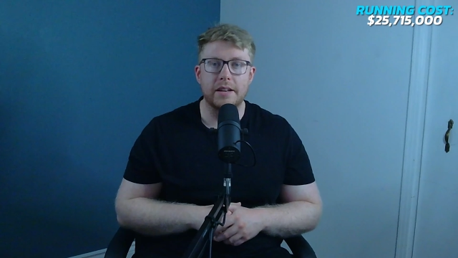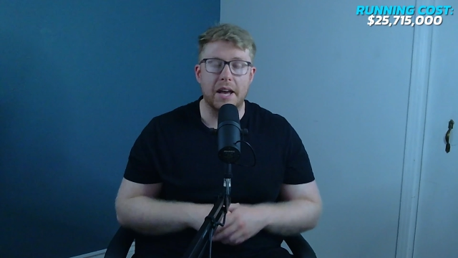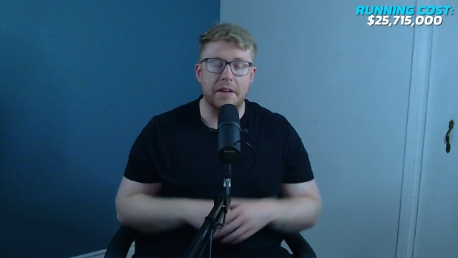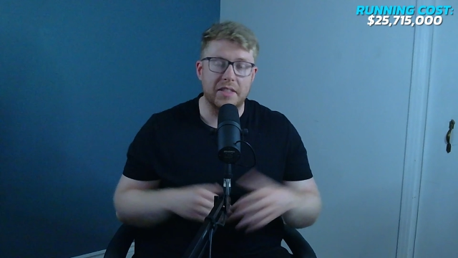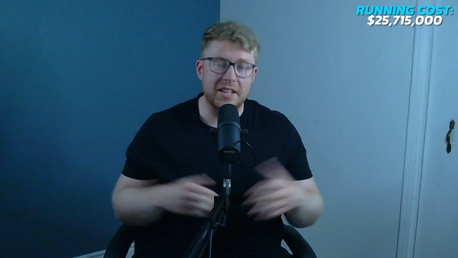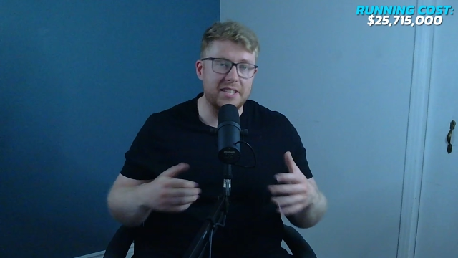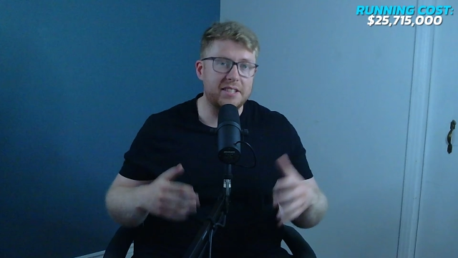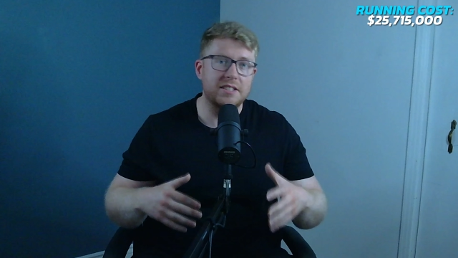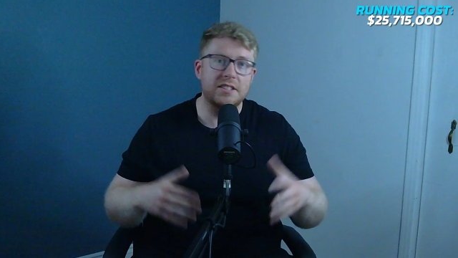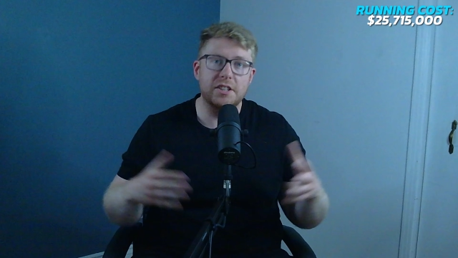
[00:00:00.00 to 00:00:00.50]
Now,
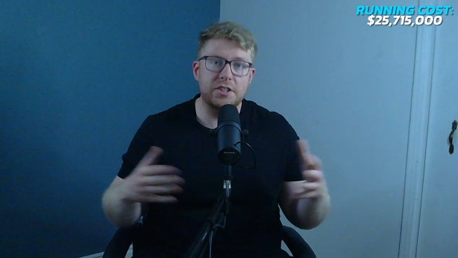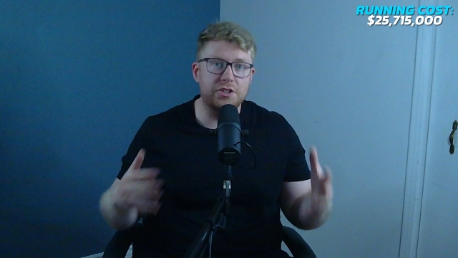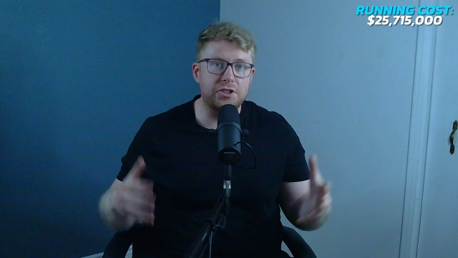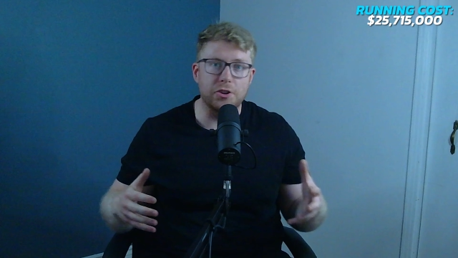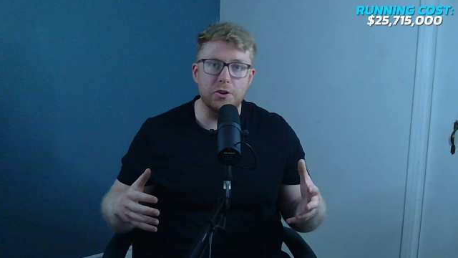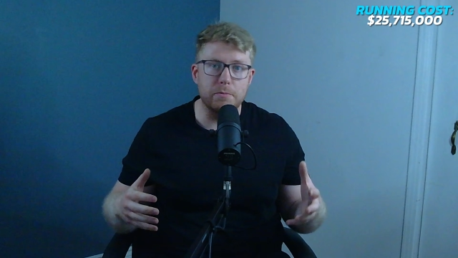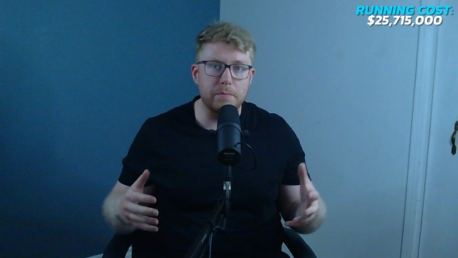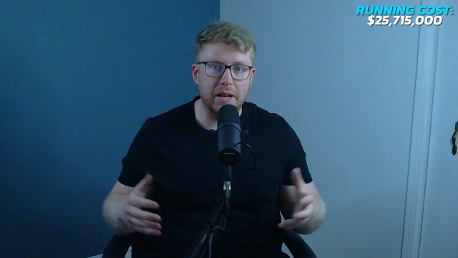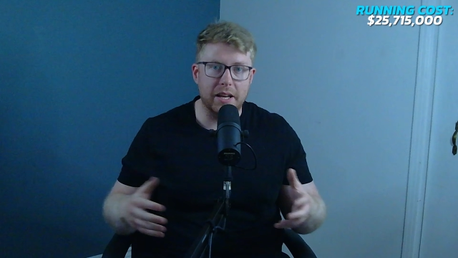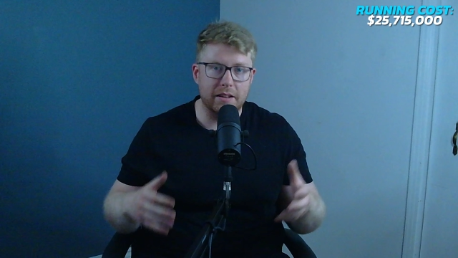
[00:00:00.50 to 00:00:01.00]
this is
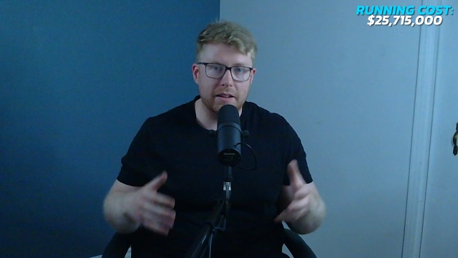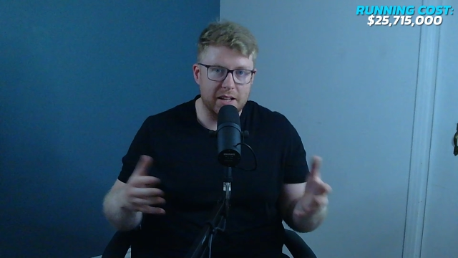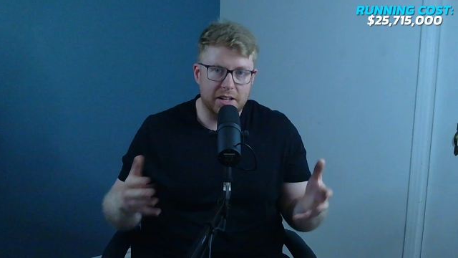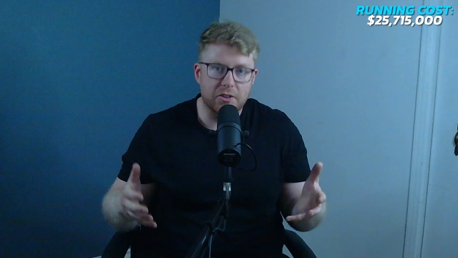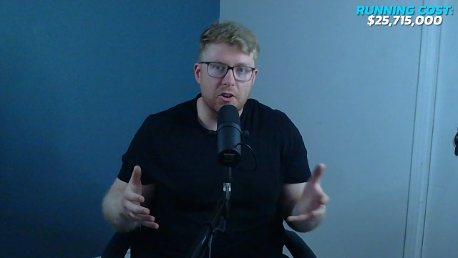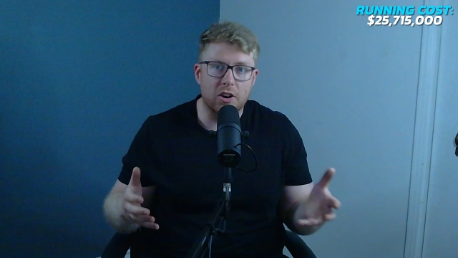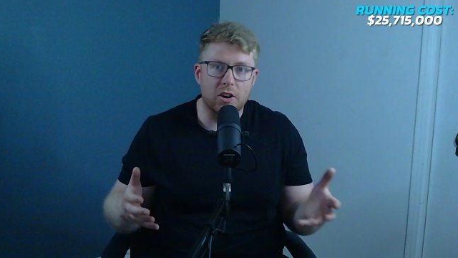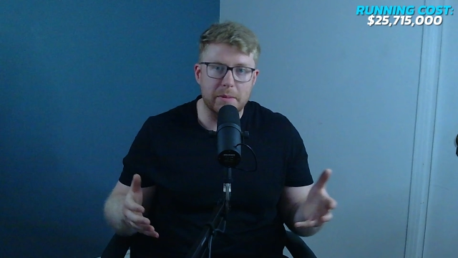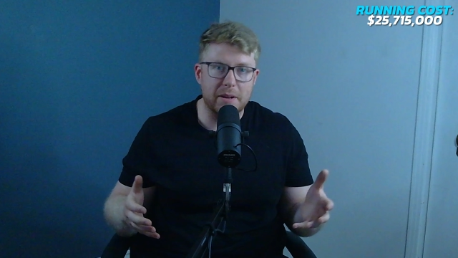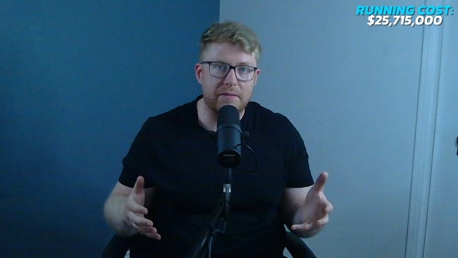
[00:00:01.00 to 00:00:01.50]
assuming
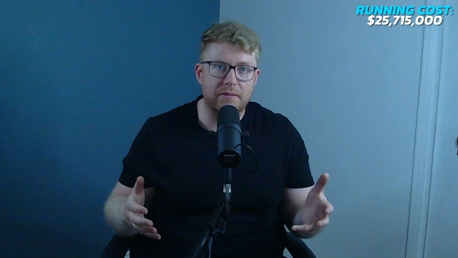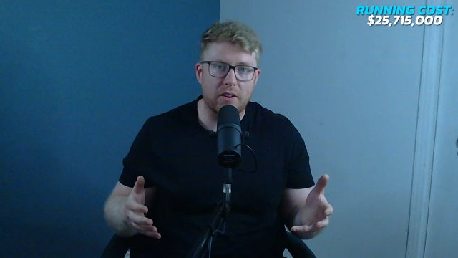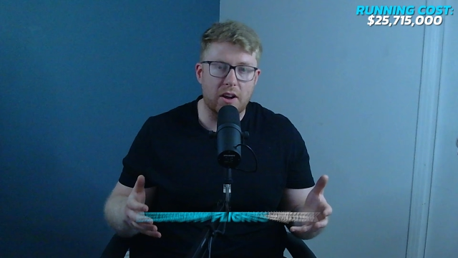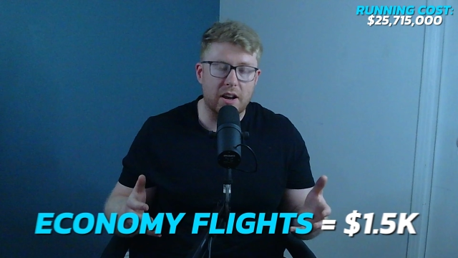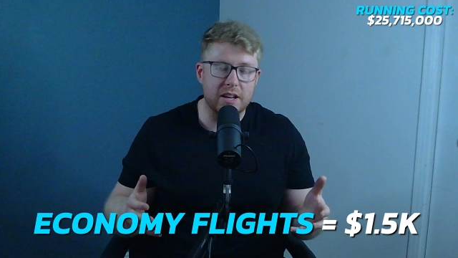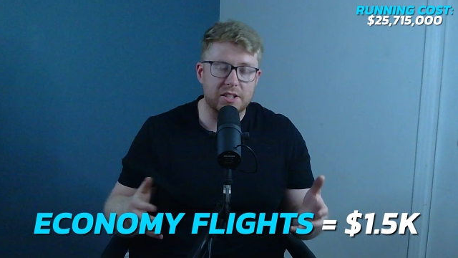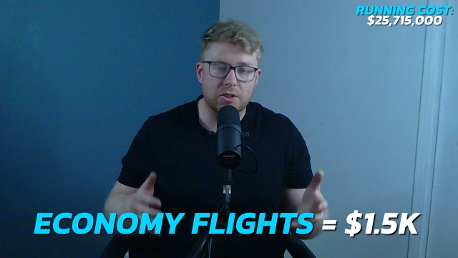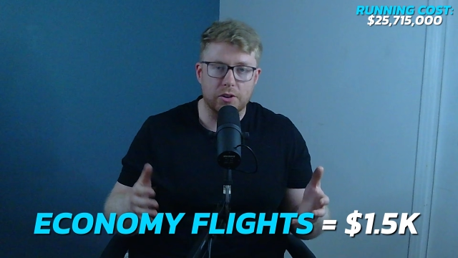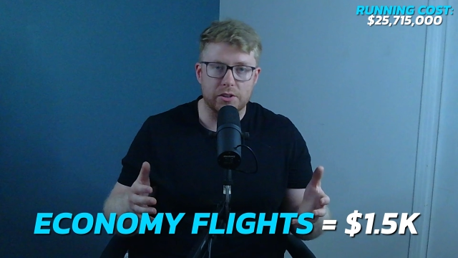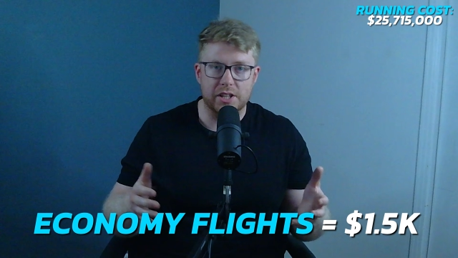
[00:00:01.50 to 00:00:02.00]
economy
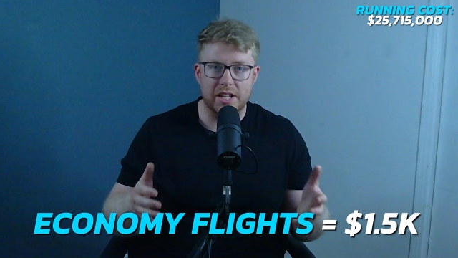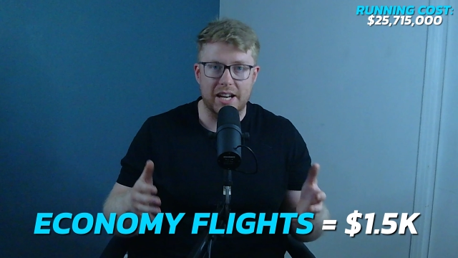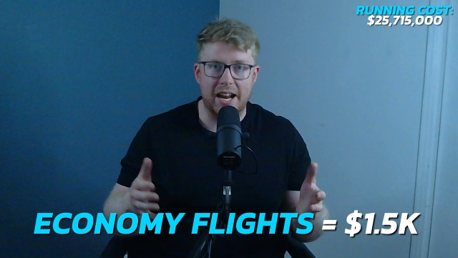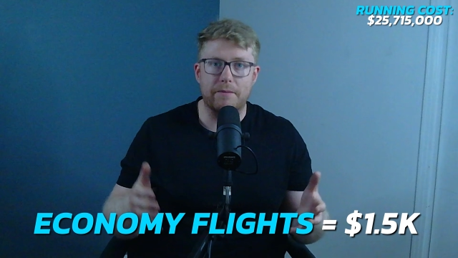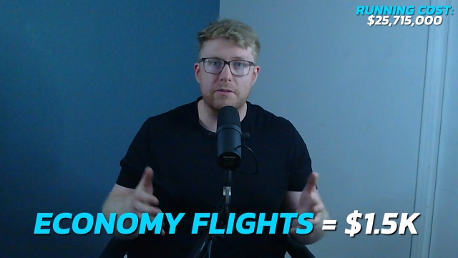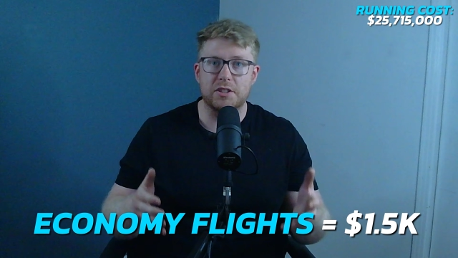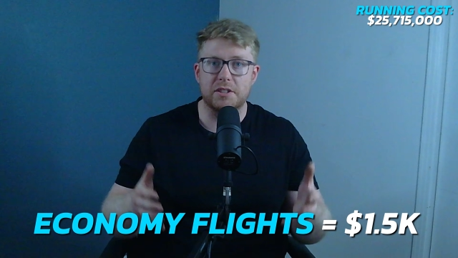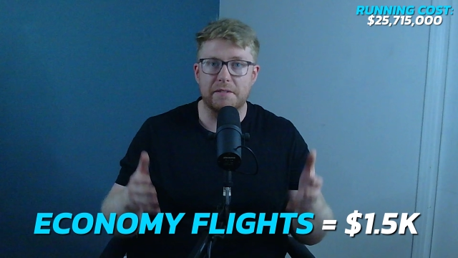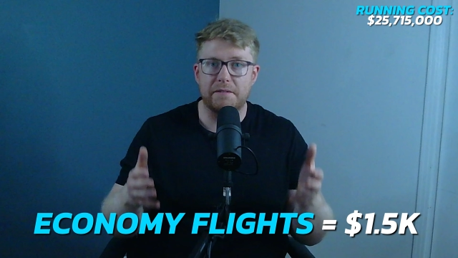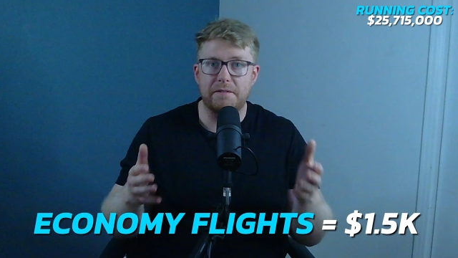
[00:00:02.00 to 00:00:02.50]
flights cost an
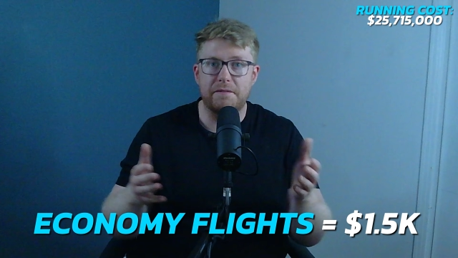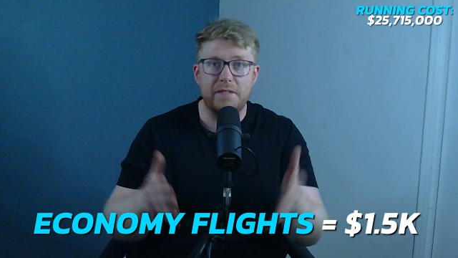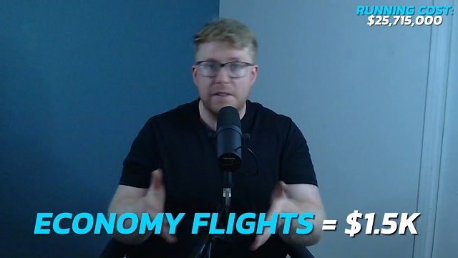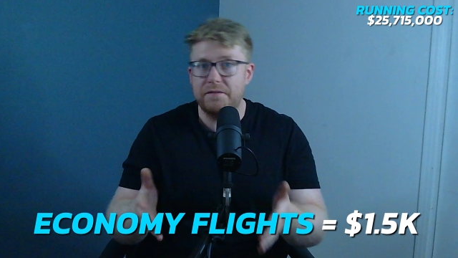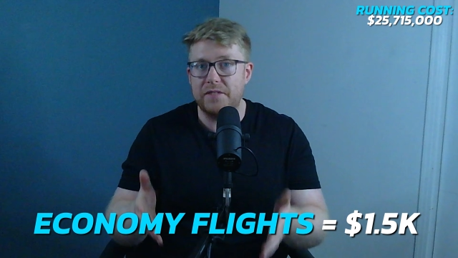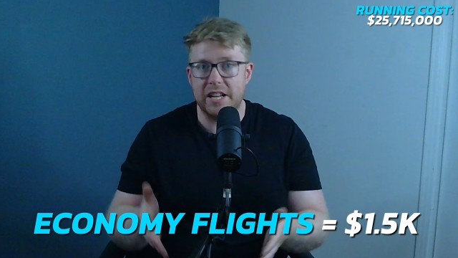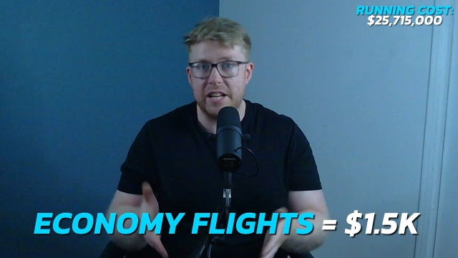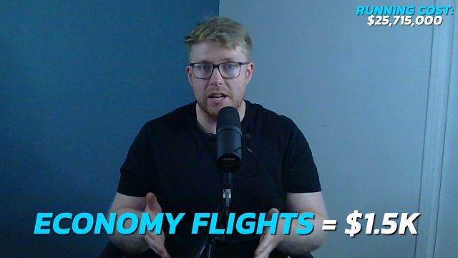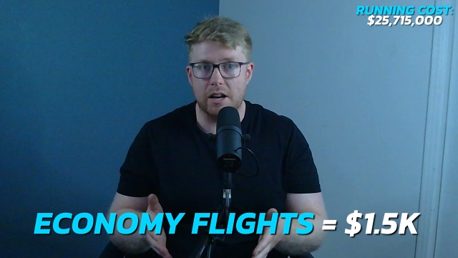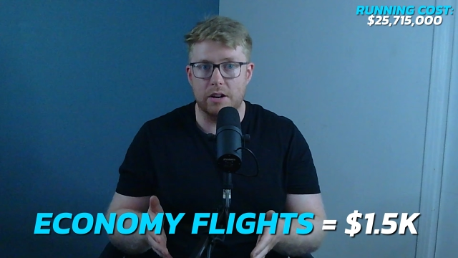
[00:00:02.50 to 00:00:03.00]
average of
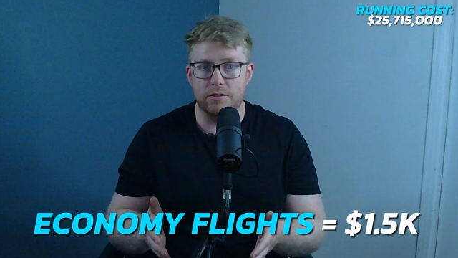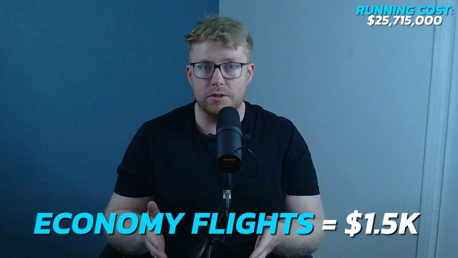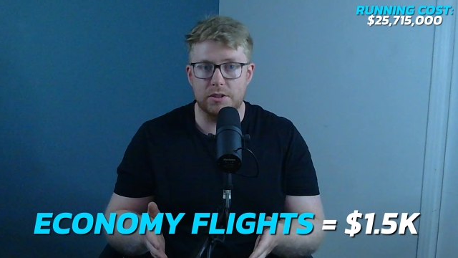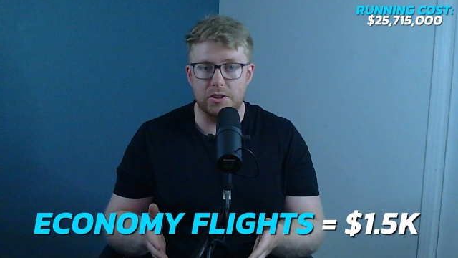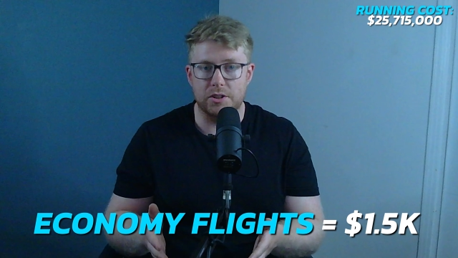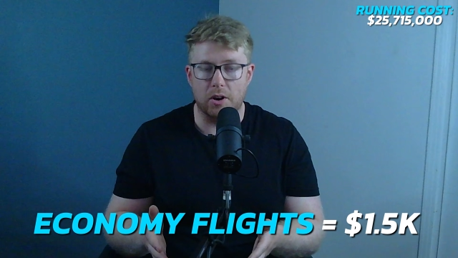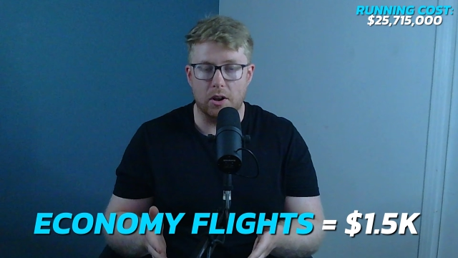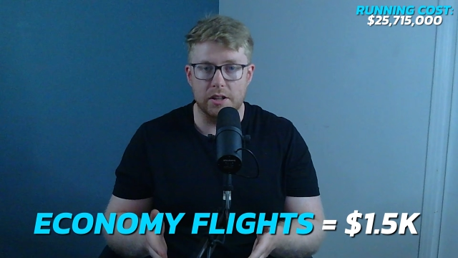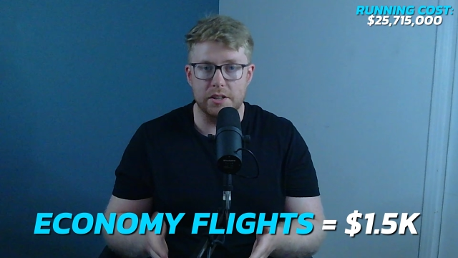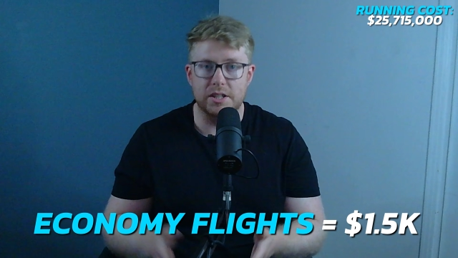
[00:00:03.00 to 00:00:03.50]

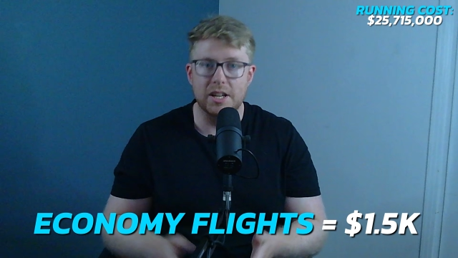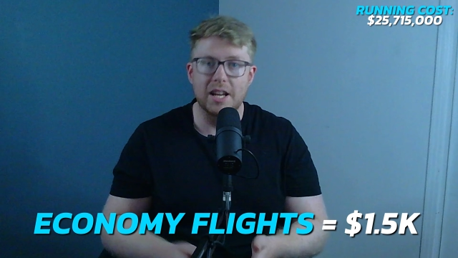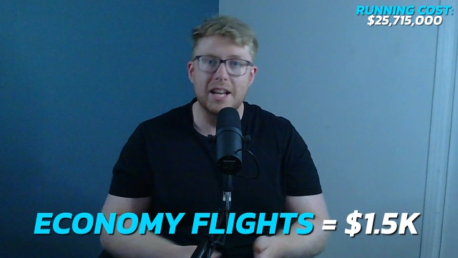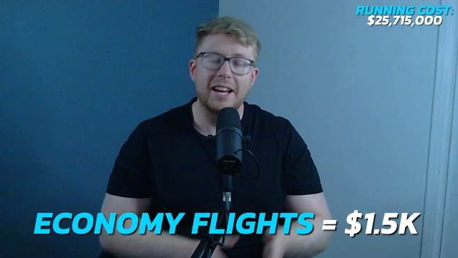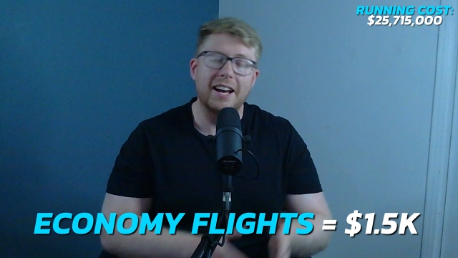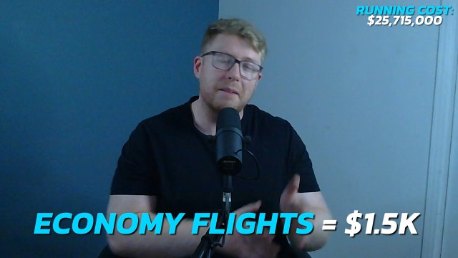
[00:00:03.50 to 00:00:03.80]
$1,500